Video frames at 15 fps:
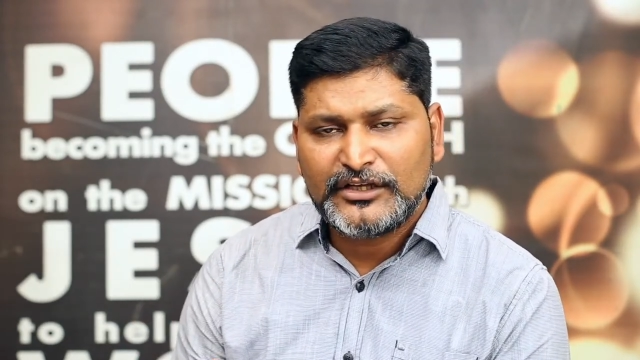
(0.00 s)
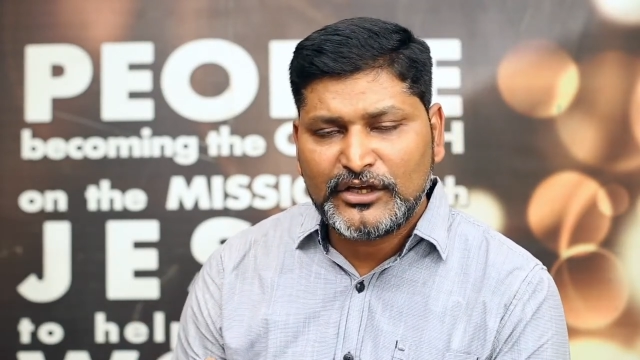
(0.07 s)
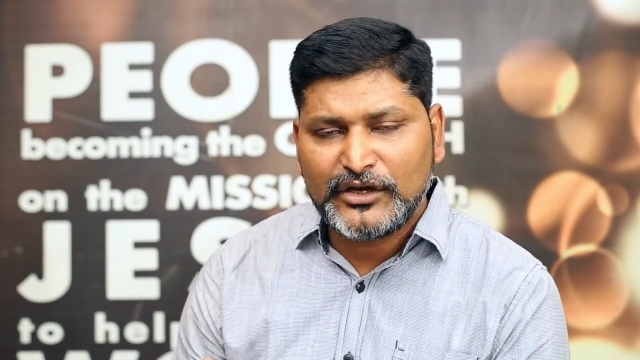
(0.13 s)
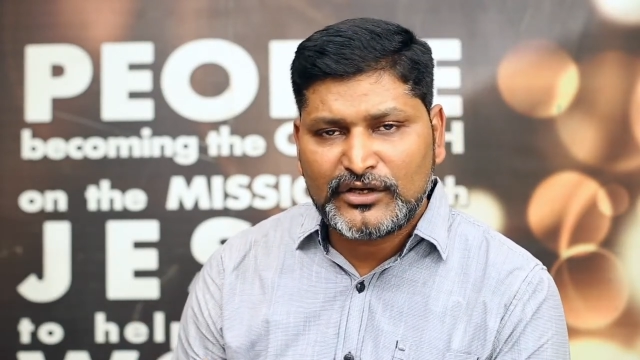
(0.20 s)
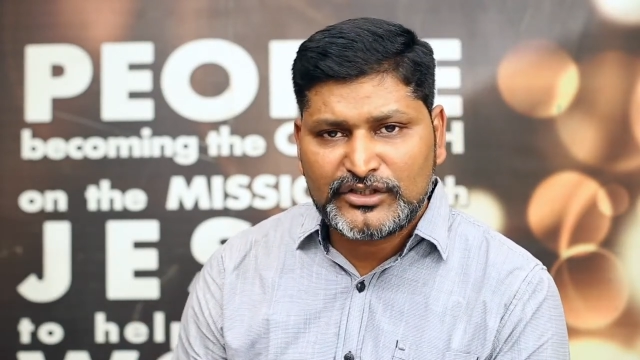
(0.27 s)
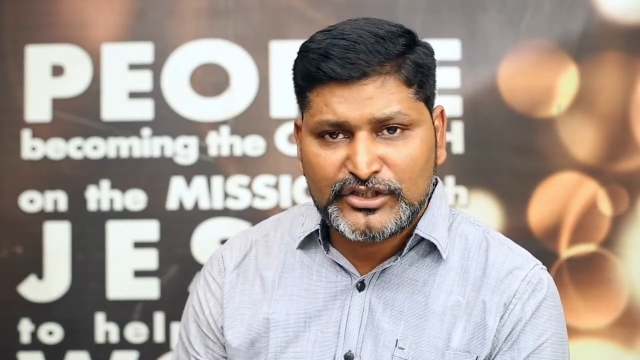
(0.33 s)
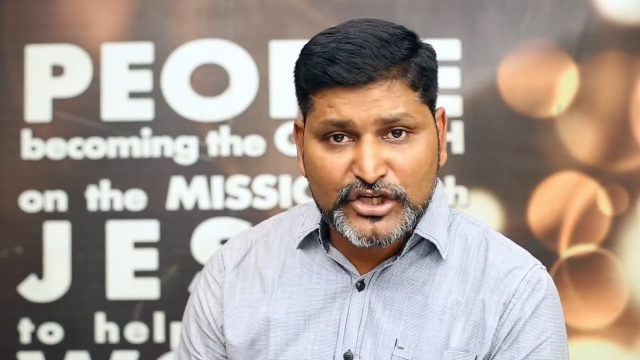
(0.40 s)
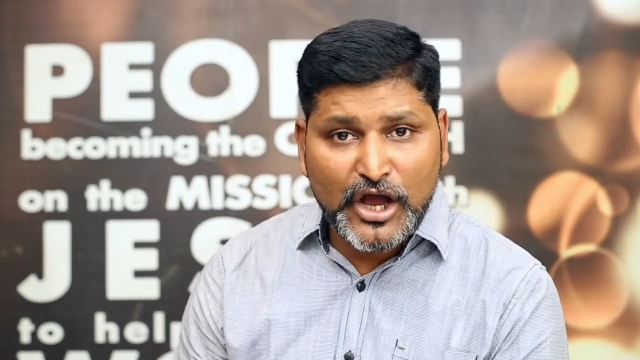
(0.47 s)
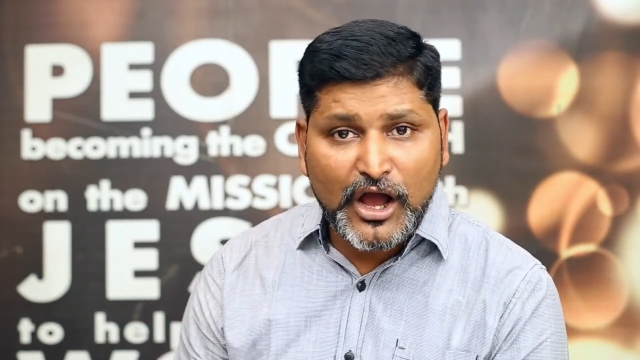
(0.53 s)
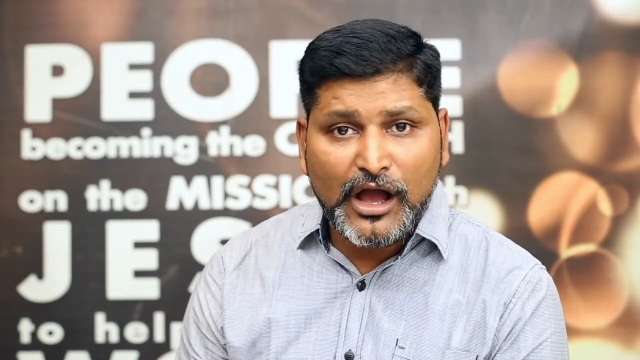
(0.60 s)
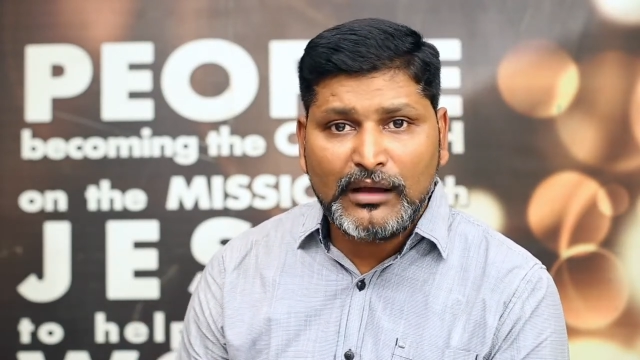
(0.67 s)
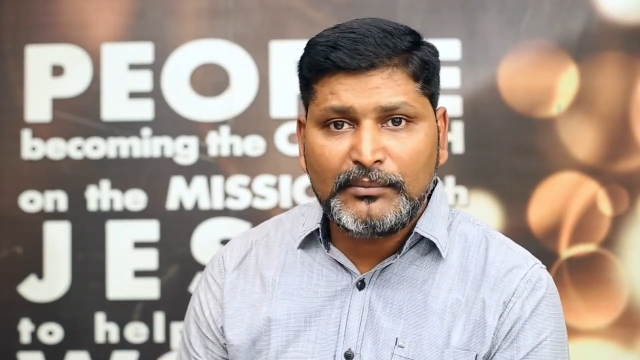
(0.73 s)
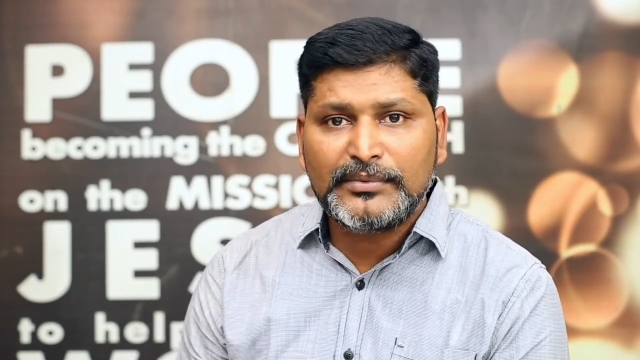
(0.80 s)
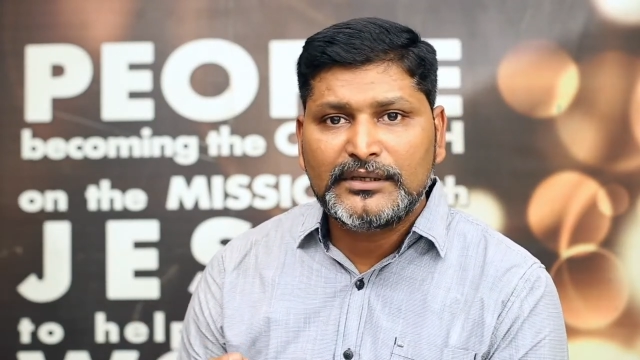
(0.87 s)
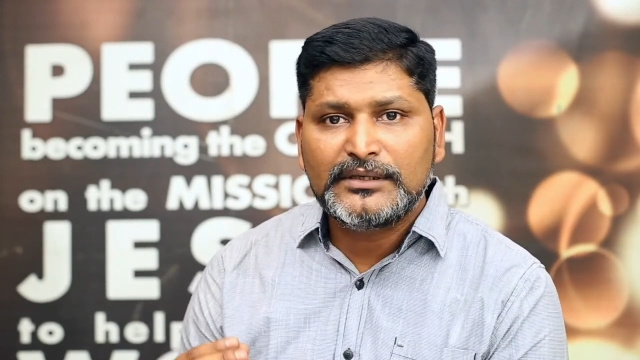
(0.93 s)
your
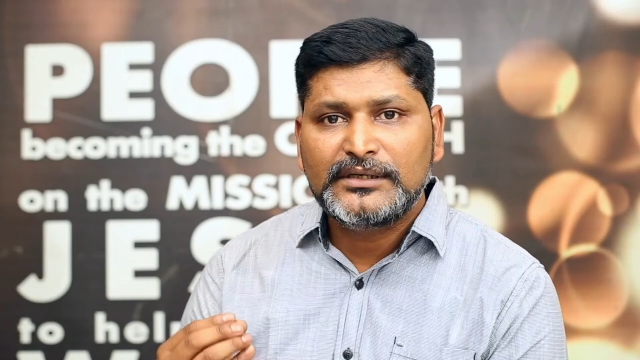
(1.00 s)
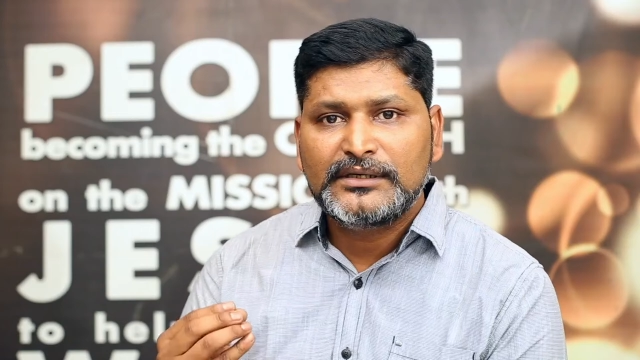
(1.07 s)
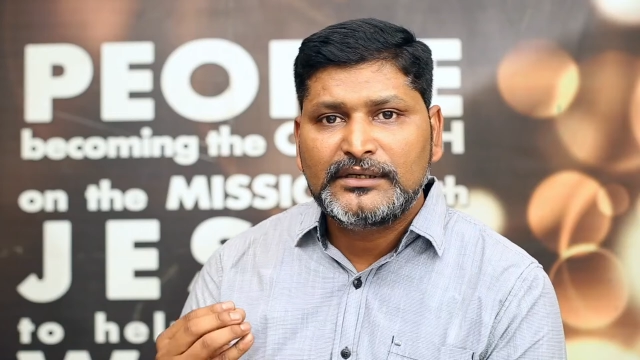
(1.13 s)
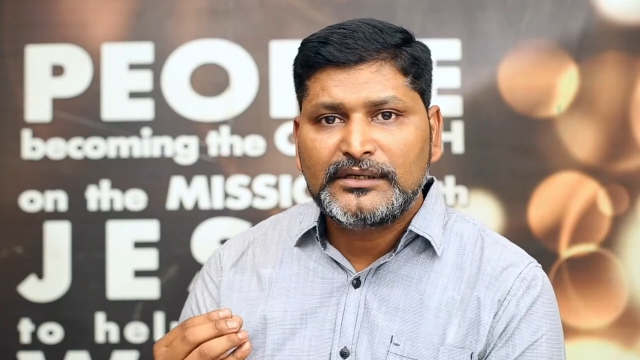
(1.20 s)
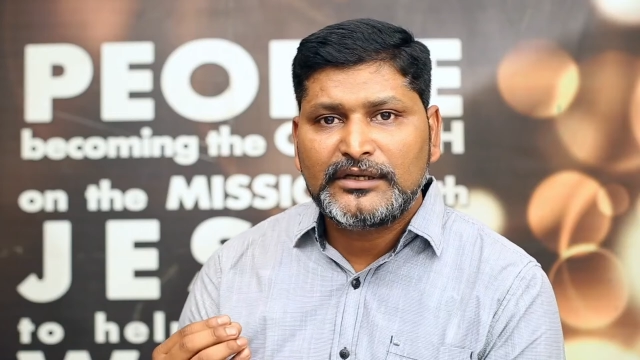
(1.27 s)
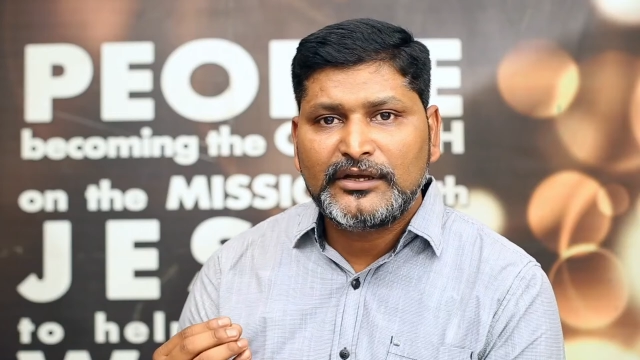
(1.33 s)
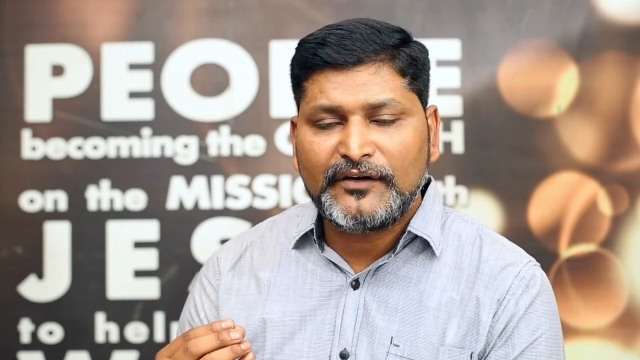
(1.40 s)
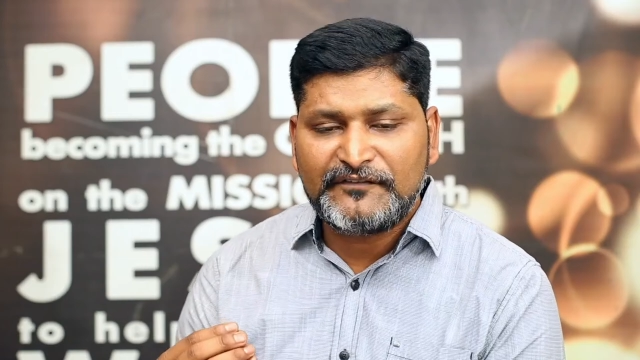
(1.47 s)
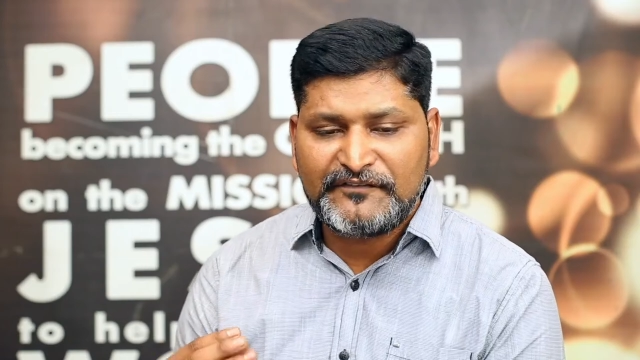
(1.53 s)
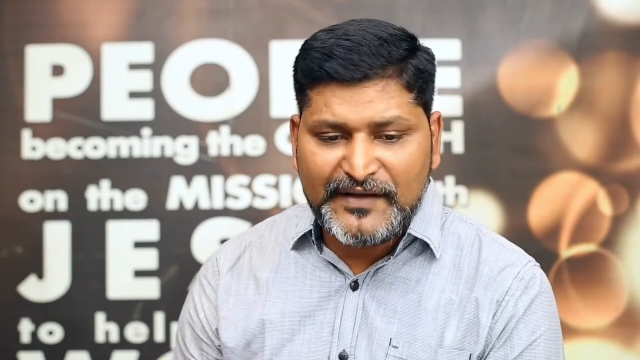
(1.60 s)
job, your